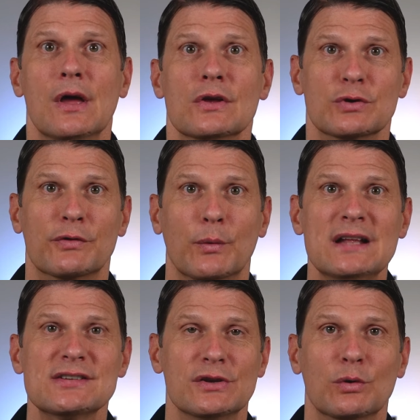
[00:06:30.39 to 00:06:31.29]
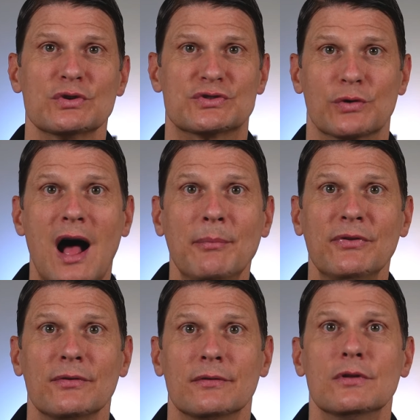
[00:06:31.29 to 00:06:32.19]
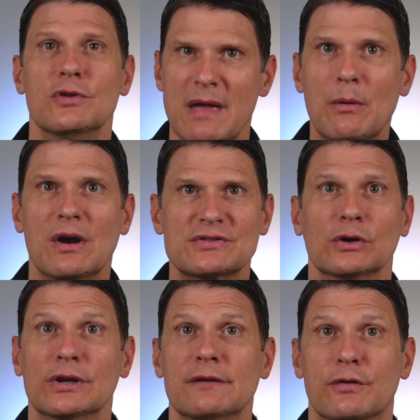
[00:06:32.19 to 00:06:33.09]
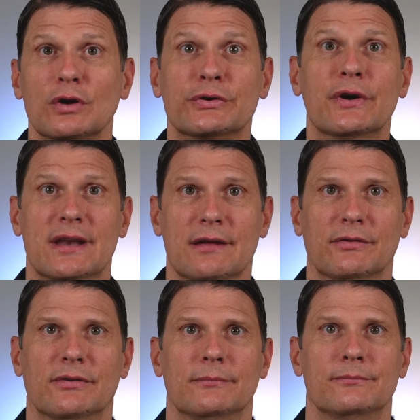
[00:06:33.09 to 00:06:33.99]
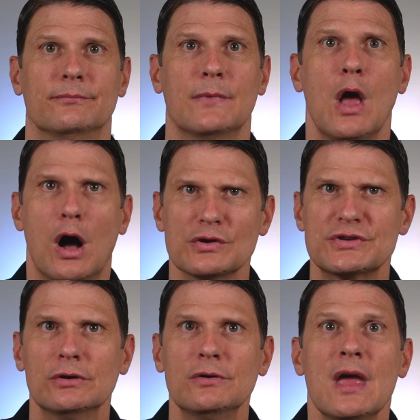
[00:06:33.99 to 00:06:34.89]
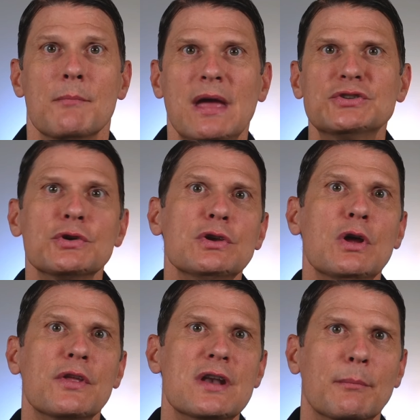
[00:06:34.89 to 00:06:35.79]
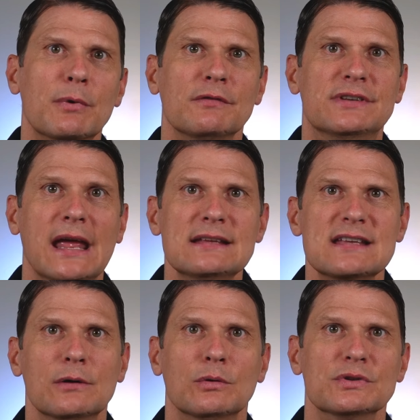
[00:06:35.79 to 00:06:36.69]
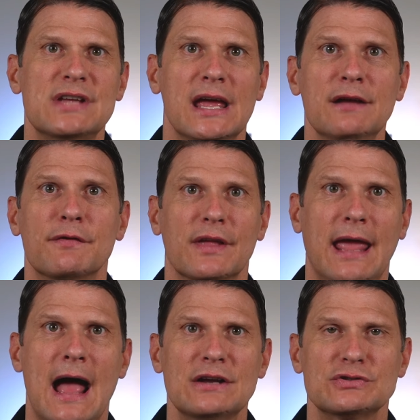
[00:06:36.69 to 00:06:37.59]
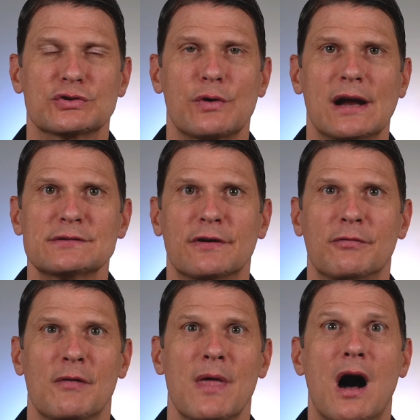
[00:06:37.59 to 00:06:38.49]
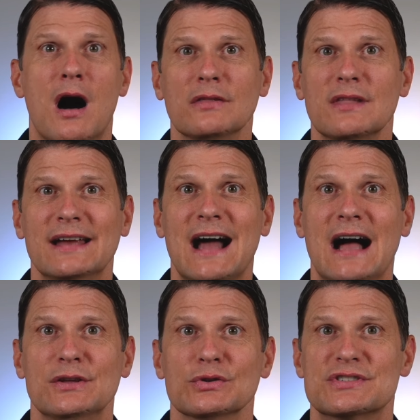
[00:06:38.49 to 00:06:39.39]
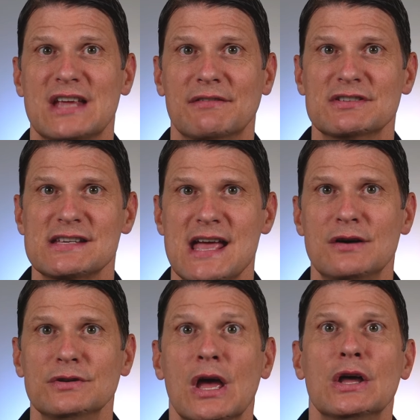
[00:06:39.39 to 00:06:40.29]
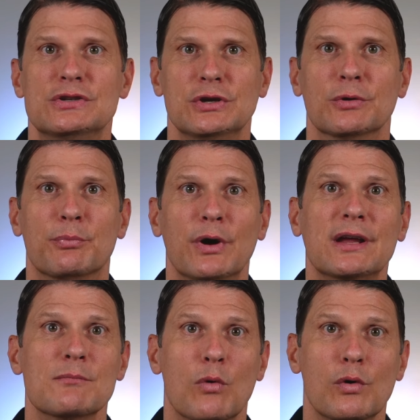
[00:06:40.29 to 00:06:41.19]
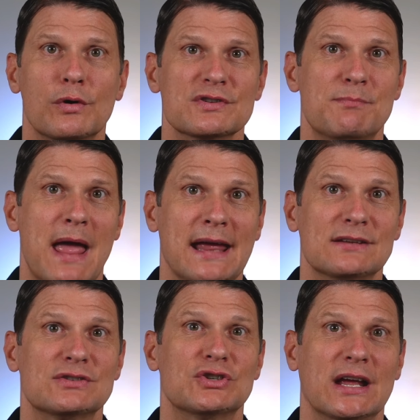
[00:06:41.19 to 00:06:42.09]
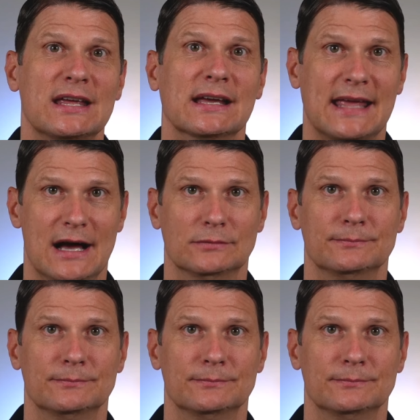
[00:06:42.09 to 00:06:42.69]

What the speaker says: So if the rates on yours drops, you may want to start looking for alternatives. Also, make sure you know the number of days it will take for the cash to transfer from the online high-yield savings account to your brick-and-mortar's bank's checking account.